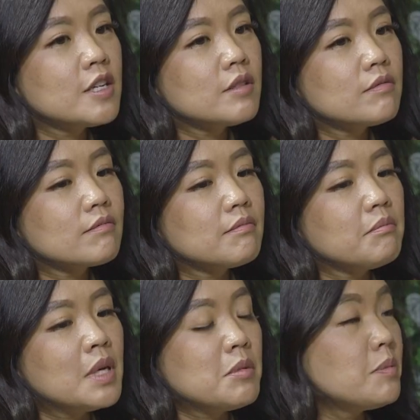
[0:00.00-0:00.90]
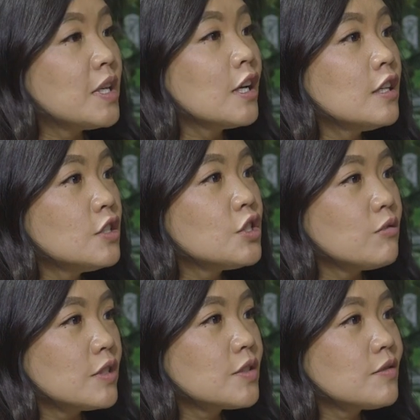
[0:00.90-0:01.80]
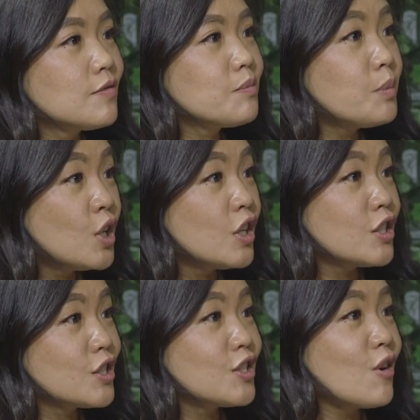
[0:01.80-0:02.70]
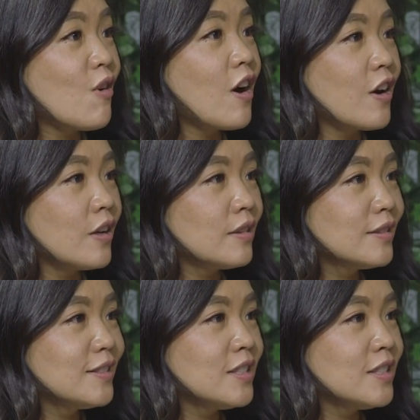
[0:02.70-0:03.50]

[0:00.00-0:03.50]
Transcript: I think maybe because she was pushed so hard,